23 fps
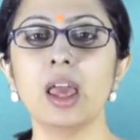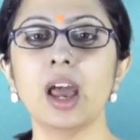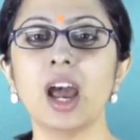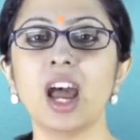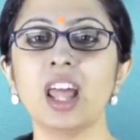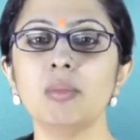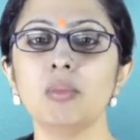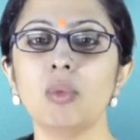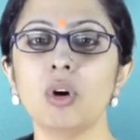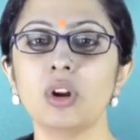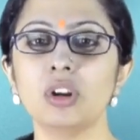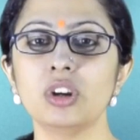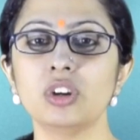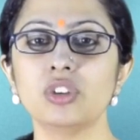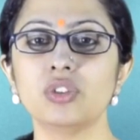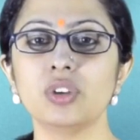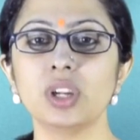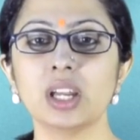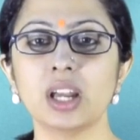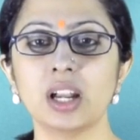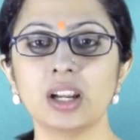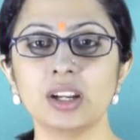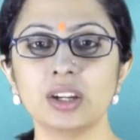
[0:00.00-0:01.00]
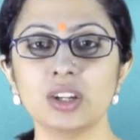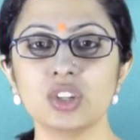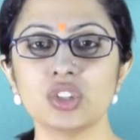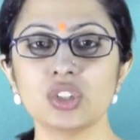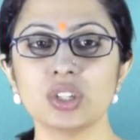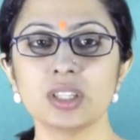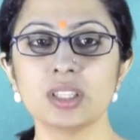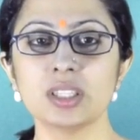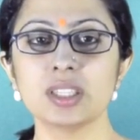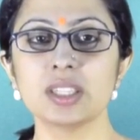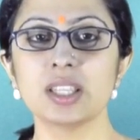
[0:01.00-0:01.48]
and monetary
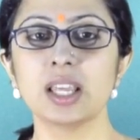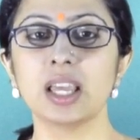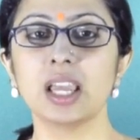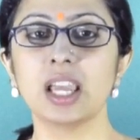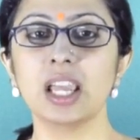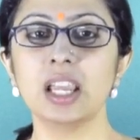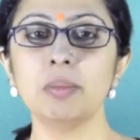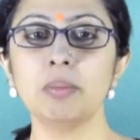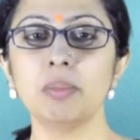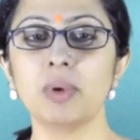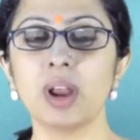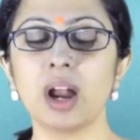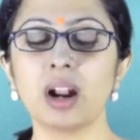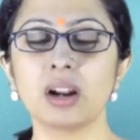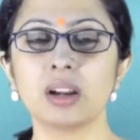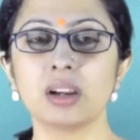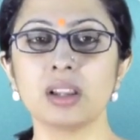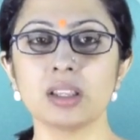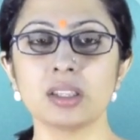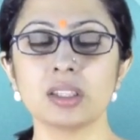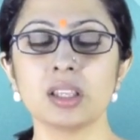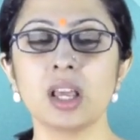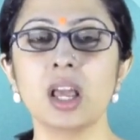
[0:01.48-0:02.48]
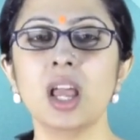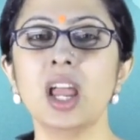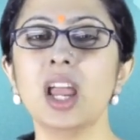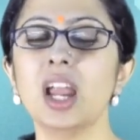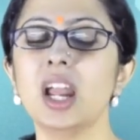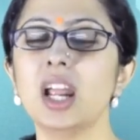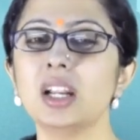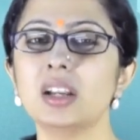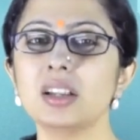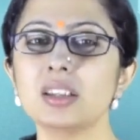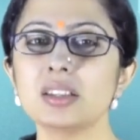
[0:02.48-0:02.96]
conditions, in practice
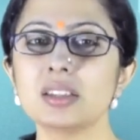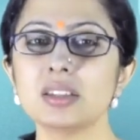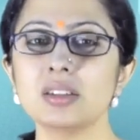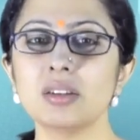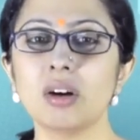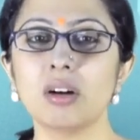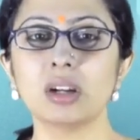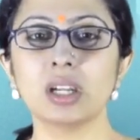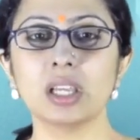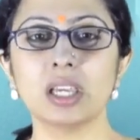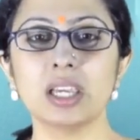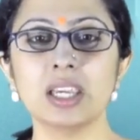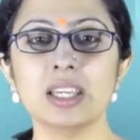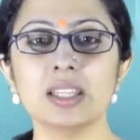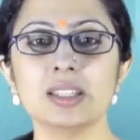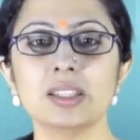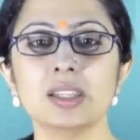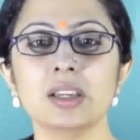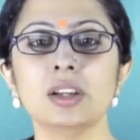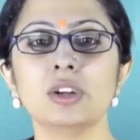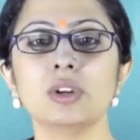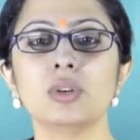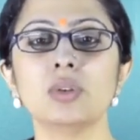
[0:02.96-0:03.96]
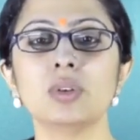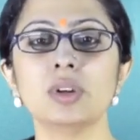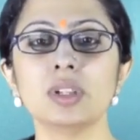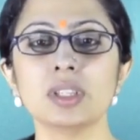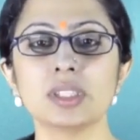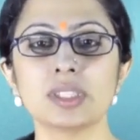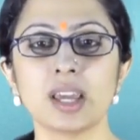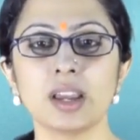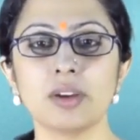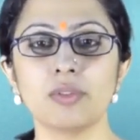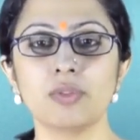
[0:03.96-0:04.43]
it is not easy to
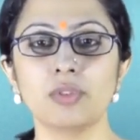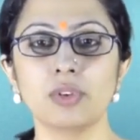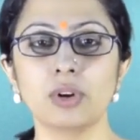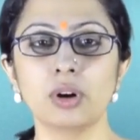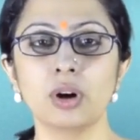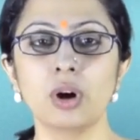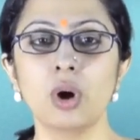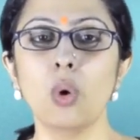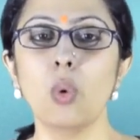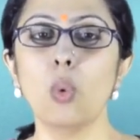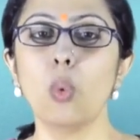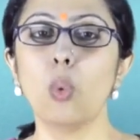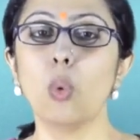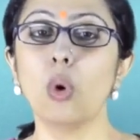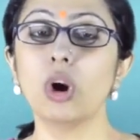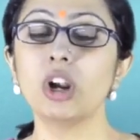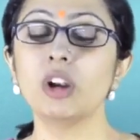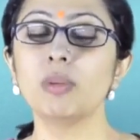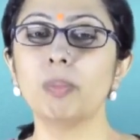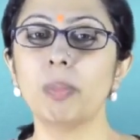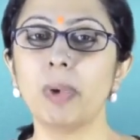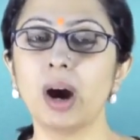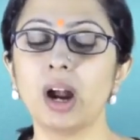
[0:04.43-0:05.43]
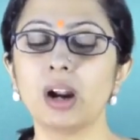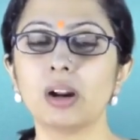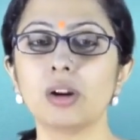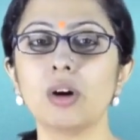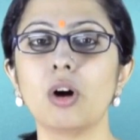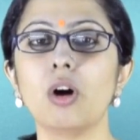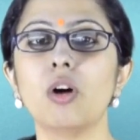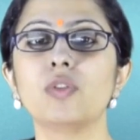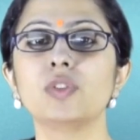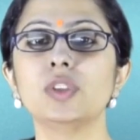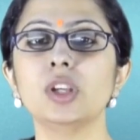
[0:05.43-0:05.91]
decipher what part
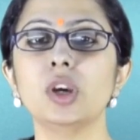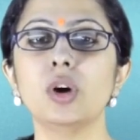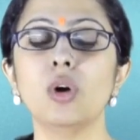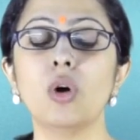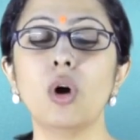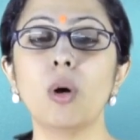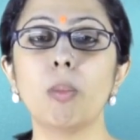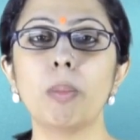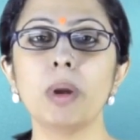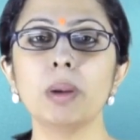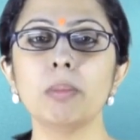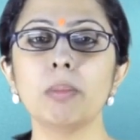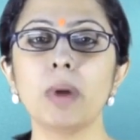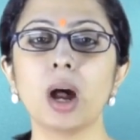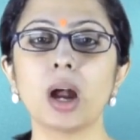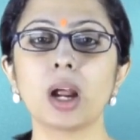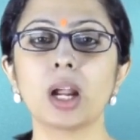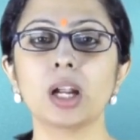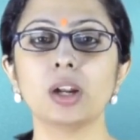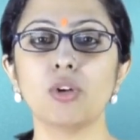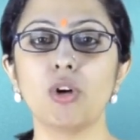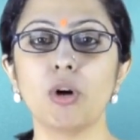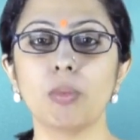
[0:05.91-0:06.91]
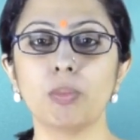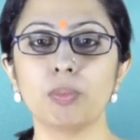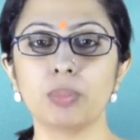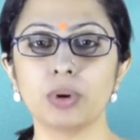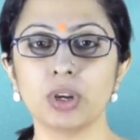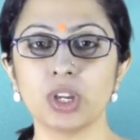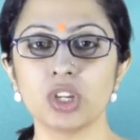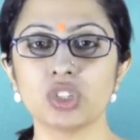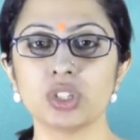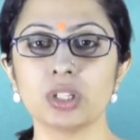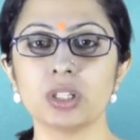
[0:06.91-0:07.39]
of the open market
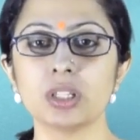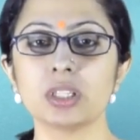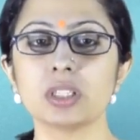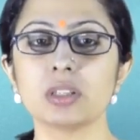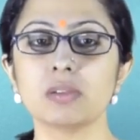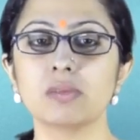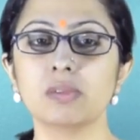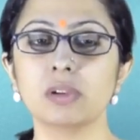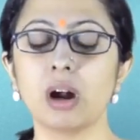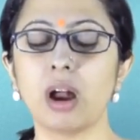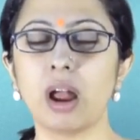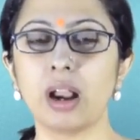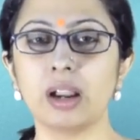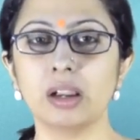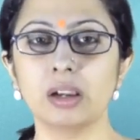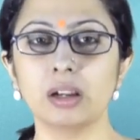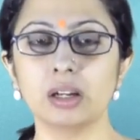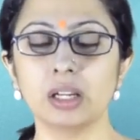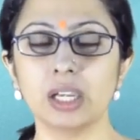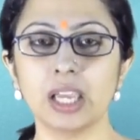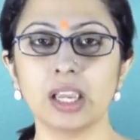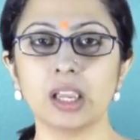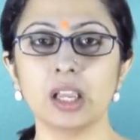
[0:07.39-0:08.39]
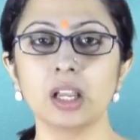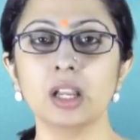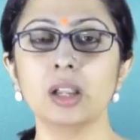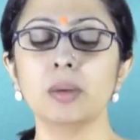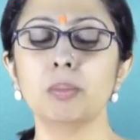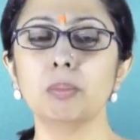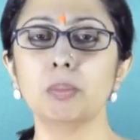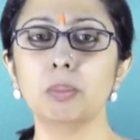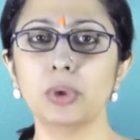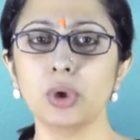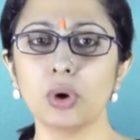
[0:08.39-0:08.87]
operations were undertaken
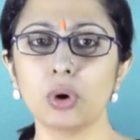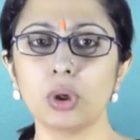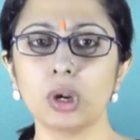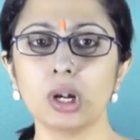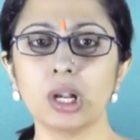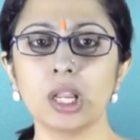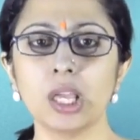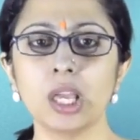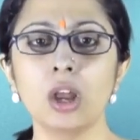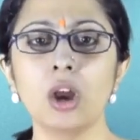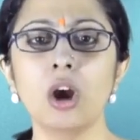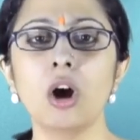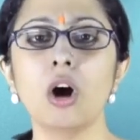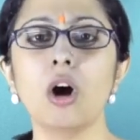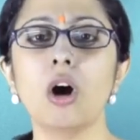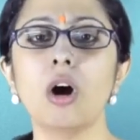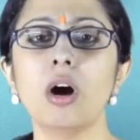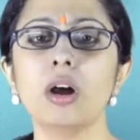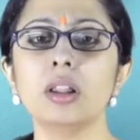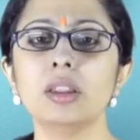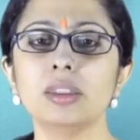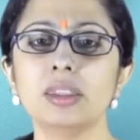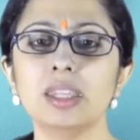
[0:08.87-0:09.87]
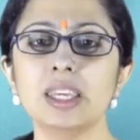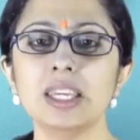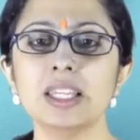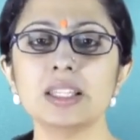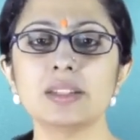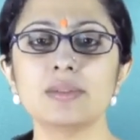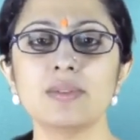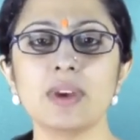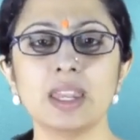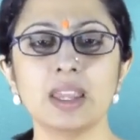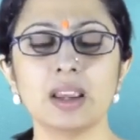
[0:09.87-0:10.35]
purely on
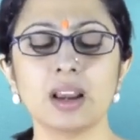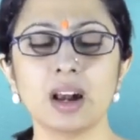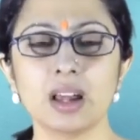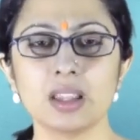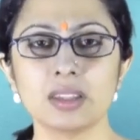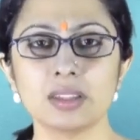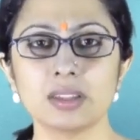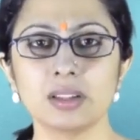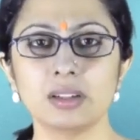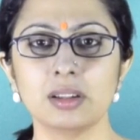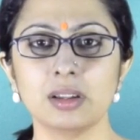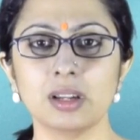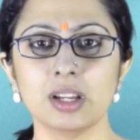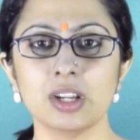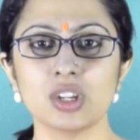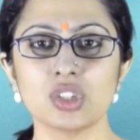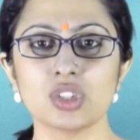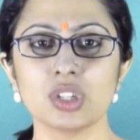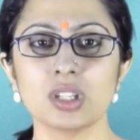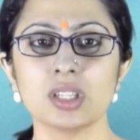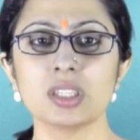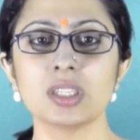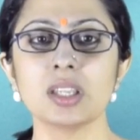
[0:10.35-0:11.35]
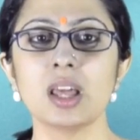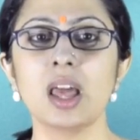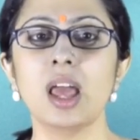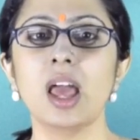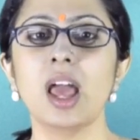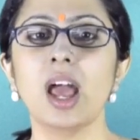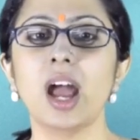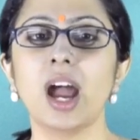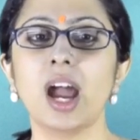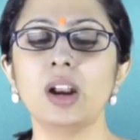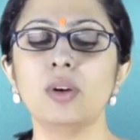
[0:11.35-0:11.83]
these very considerations
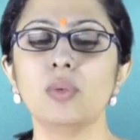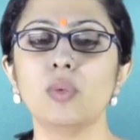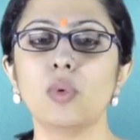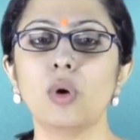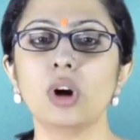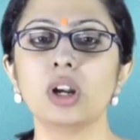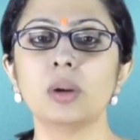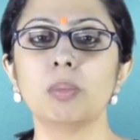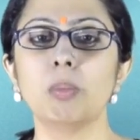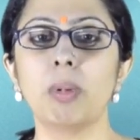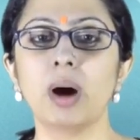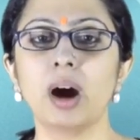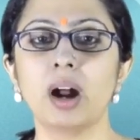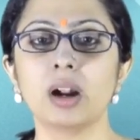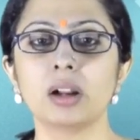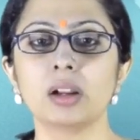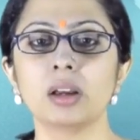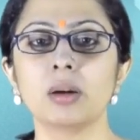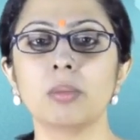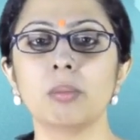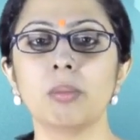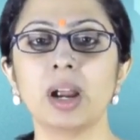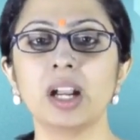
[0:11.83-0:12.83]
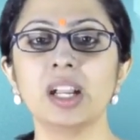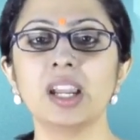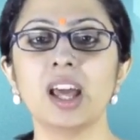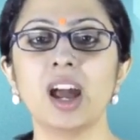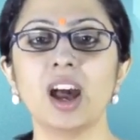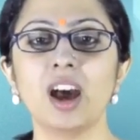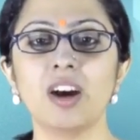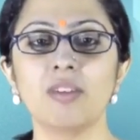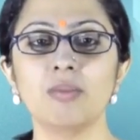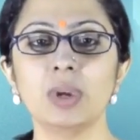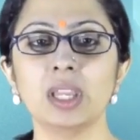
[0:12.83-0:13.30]
and what part might
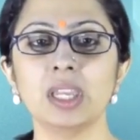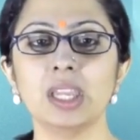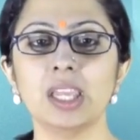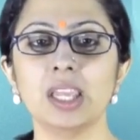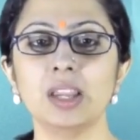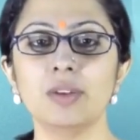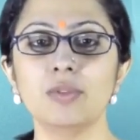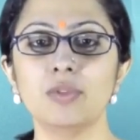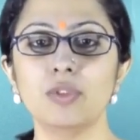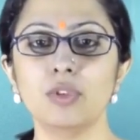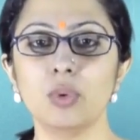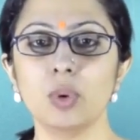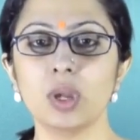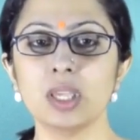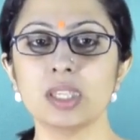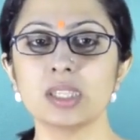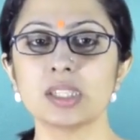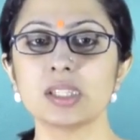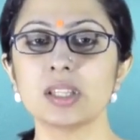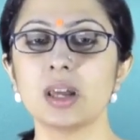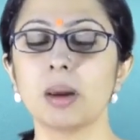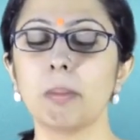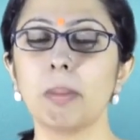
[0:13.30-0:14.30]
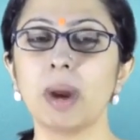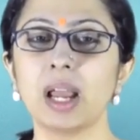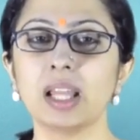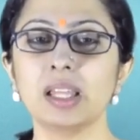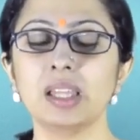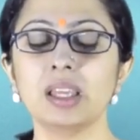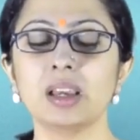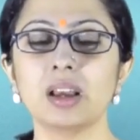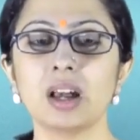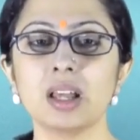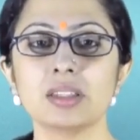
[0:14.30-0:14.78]
have been influenced by
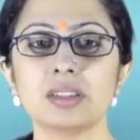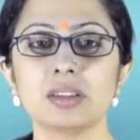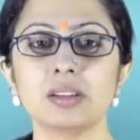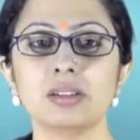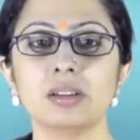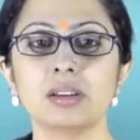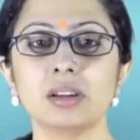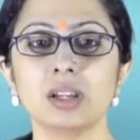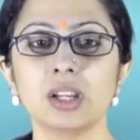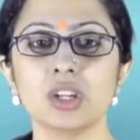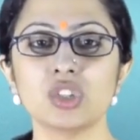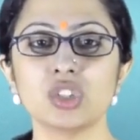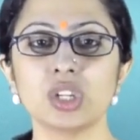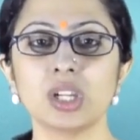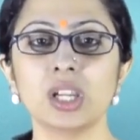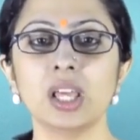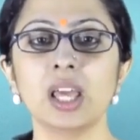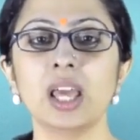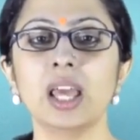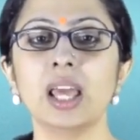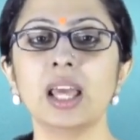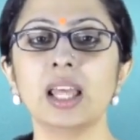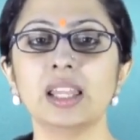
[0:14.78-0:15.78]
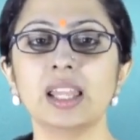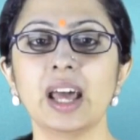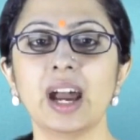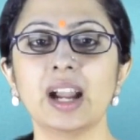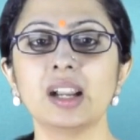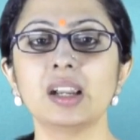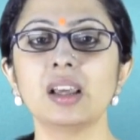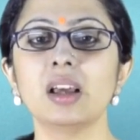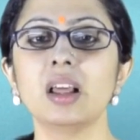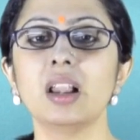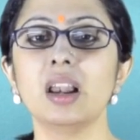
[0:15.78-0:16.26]
the consideration
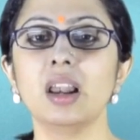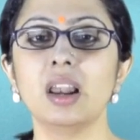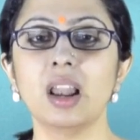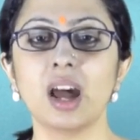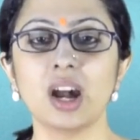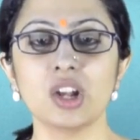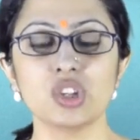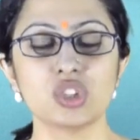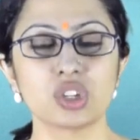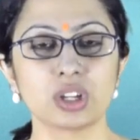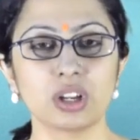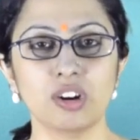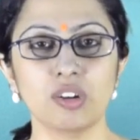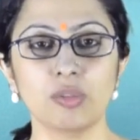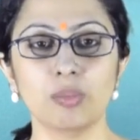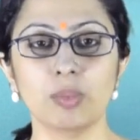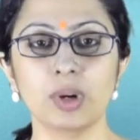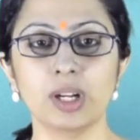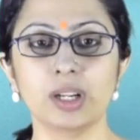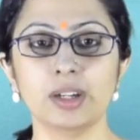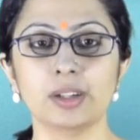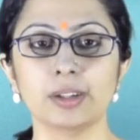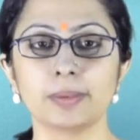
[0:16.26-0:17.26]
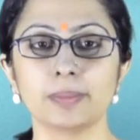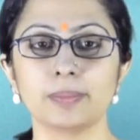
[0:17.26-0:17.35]
that large government.